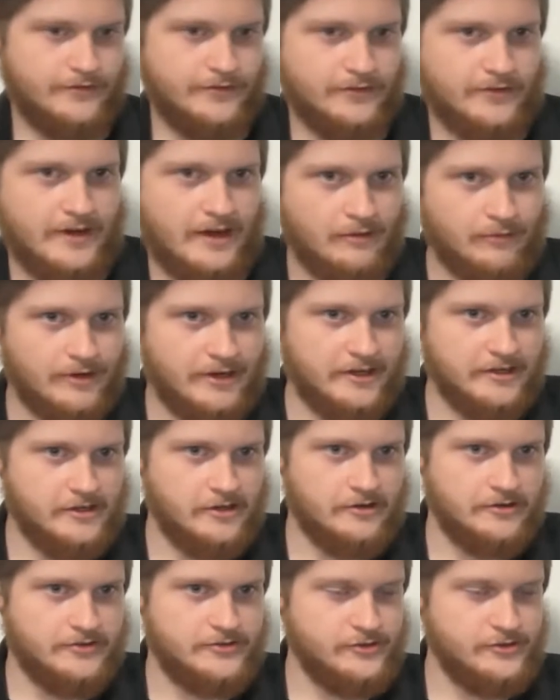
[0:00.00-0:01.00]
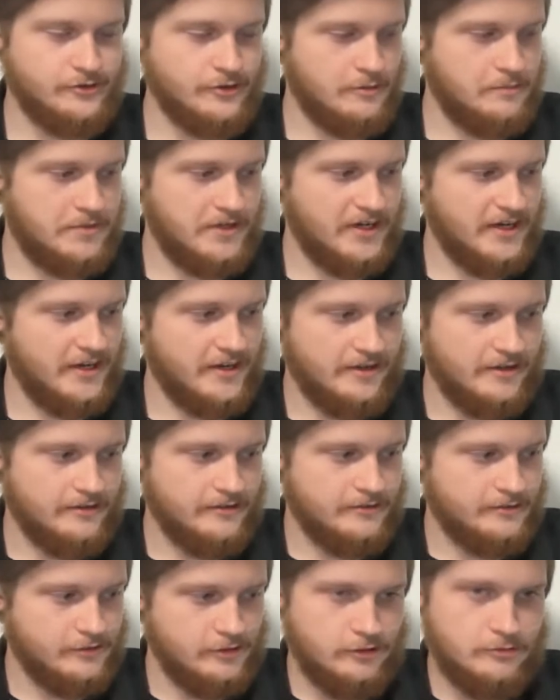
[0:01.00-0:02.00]
now when I go to
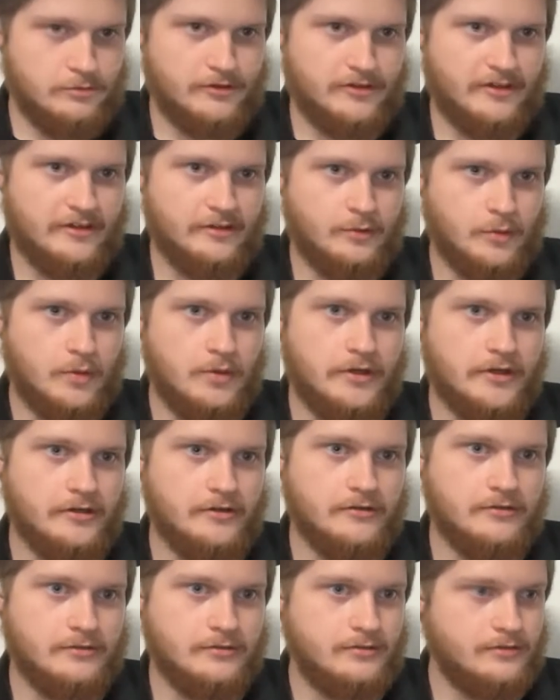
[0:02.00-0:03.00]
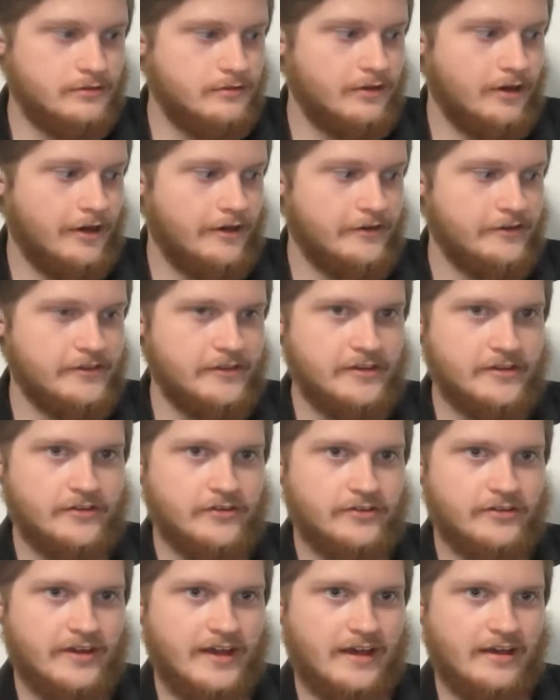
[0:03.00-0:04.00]
apply lubricant oil onto
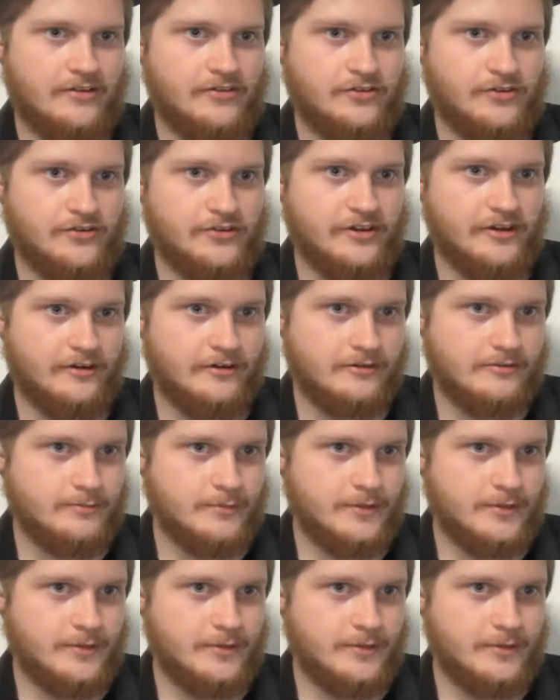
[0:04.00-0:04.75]
these axles here,